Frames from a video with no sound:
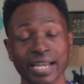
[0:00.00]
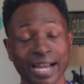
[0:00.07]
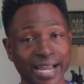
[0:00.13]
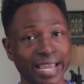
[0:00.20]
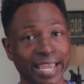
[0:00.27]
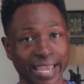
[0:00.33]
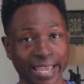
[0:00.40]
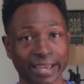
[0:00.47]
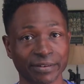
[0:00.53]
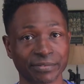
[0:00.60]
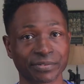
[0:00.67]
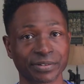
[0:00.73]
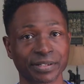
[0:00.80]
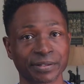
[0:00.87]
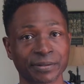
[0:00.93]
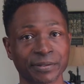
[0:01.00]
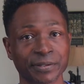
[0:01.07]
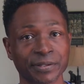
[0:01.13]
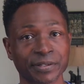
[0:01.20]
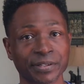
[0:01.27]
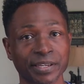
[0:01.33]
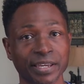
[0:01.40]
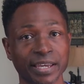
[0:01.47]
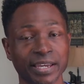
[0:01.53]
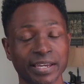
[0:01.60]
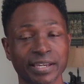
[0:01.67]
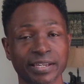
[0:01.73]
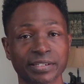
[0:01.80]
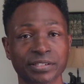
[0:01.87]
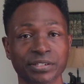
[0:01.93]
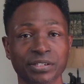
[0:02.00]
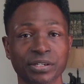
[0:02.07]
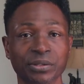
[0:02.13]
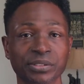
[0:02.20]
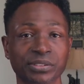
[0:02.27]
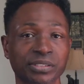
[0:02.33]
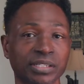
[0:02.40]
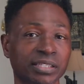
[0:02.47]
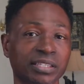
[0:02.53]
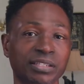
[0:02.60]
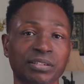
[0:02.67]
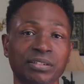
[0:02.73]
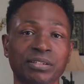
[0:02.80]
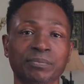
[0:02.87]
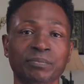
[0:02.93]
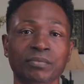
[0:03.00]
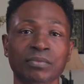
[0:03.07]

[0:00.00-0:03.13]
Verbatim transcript: I have, and you know, it's nothing.